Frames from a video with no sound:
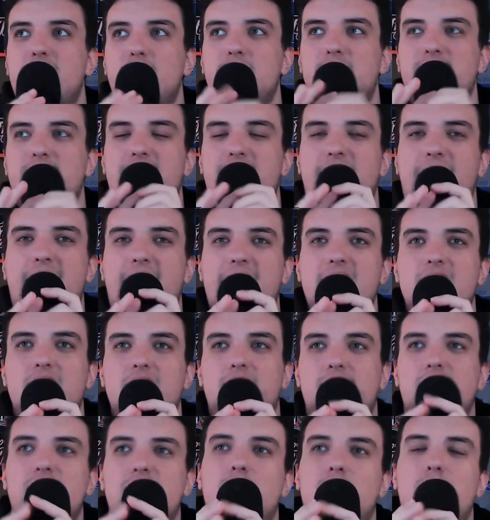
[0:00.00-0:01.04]
It was the end
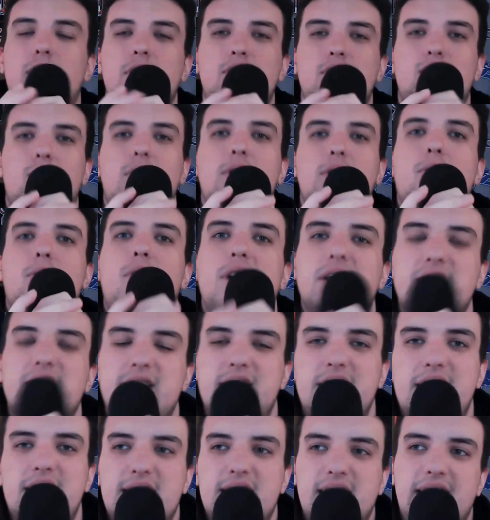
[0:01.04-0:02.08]
of the 2021
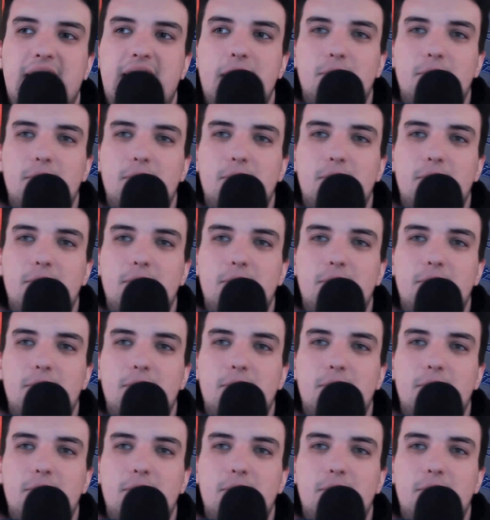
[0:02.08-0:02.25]
season.